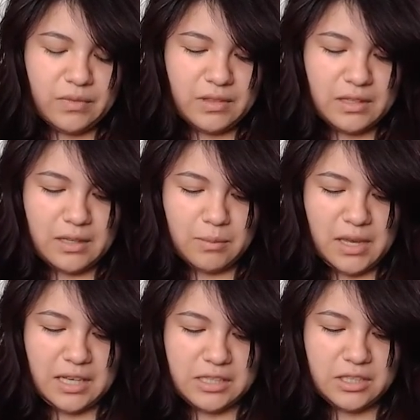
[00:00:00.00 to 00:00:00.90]
a
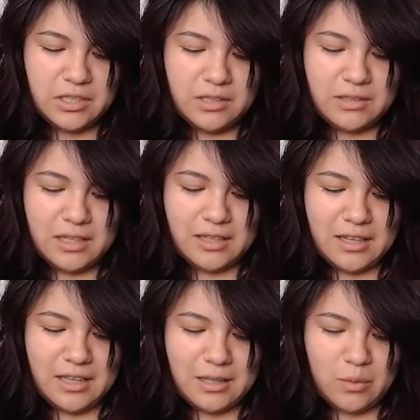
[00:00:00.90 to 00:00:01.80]
page
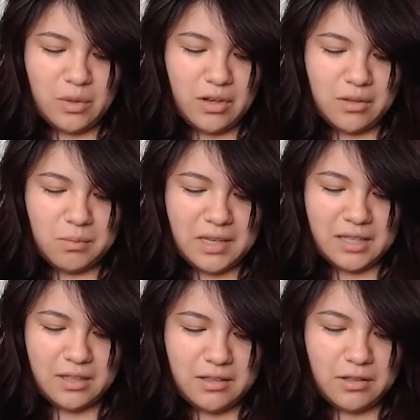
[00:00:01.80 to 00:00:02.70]
dedicated with all my
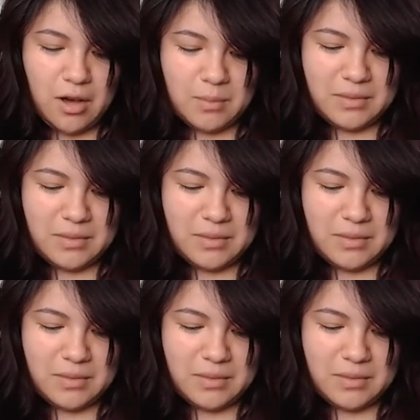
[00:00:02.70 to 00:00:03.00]
comments.